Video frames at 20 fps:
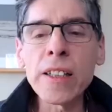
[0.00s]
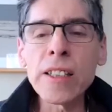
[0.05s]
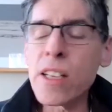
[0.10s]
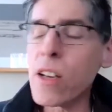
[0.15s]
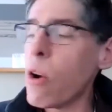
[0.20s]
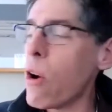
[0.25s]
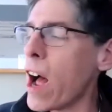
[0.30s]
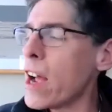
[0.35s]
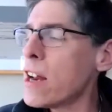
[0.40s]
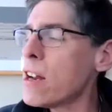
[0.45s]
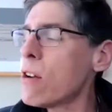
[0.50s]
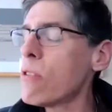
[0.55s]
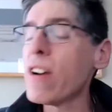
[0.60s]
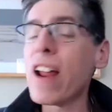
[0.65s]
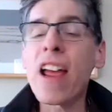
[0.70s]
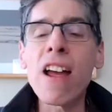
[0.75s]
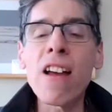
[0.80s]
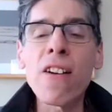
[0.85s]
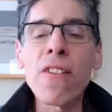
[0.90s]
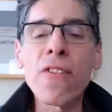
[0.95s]
So I don't
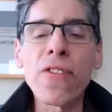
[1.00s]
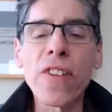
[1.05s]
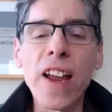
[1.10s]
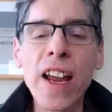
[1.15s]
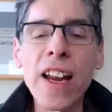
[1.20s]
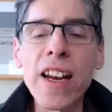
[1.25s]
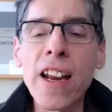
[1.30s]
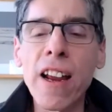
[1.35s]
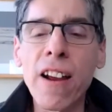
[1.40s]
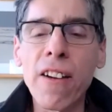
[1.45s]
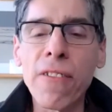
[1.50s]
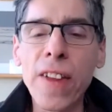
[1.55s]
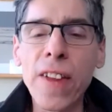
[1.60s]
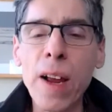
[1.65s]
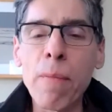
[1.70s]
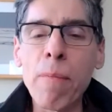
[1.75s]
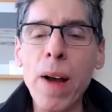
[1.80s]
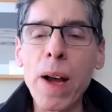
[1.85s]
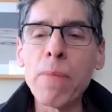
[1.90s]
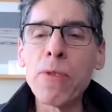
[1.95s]
have any of
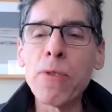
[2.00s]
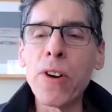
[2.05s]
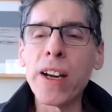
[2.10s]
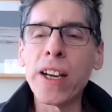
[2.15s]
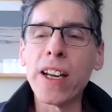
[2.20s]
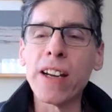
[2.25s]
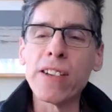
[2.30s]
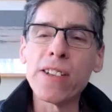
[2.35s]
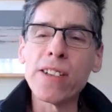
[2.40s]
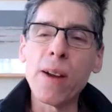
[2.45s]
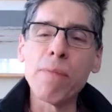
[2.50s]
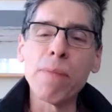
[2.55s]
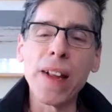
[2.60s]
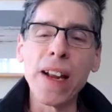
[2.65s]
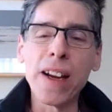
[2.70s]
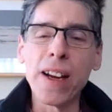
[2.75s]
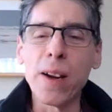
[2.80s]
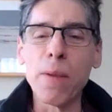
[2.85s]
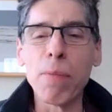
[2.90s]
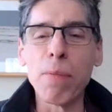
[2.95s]
them. I'm drinking
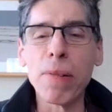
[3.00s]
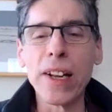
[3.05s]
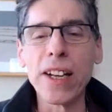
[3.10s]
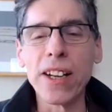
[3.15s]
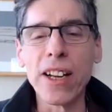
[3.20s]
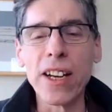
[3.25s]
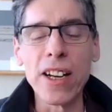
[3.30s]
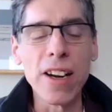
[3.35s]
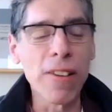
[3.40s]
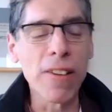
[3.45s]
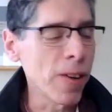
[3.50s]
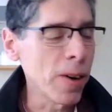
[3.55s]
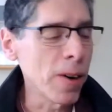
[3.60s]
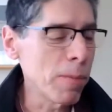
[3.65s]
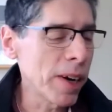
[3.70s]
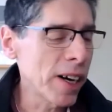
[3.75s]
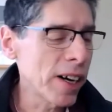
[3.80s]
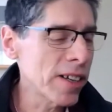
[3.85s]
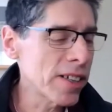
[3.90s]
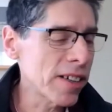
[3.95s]
something completely different
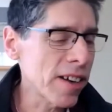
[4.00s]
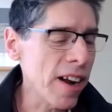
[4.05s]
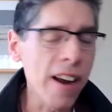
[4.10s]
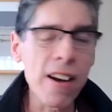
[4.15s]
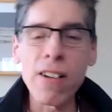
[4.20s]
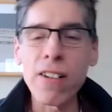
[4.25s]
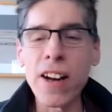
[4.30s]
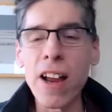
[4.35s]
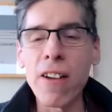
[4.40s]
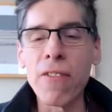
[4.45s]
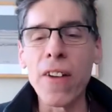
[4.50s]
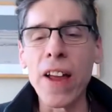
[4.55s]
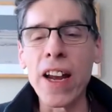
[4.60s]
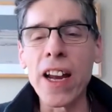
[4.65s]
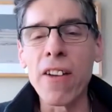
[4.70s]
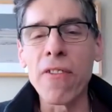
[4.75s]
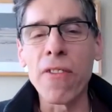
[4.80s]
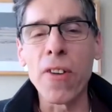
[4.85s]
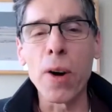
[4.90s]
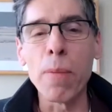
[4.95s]
because I don't have
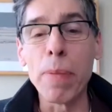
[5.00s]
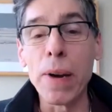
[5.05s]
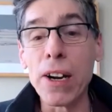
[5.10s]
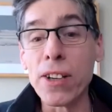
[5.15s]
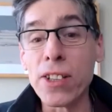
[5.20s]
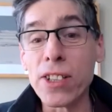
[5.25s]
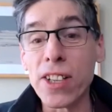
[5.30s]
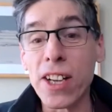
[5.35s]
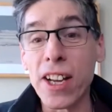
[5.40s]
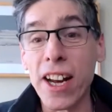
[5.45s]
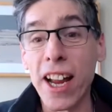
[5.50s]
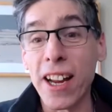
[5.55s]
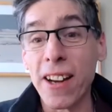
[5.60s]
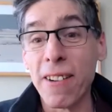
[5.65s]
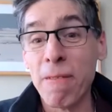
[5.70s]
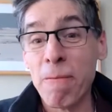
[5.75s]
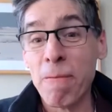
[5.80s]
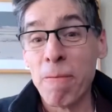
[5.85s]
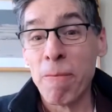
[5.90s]
any of our beers today.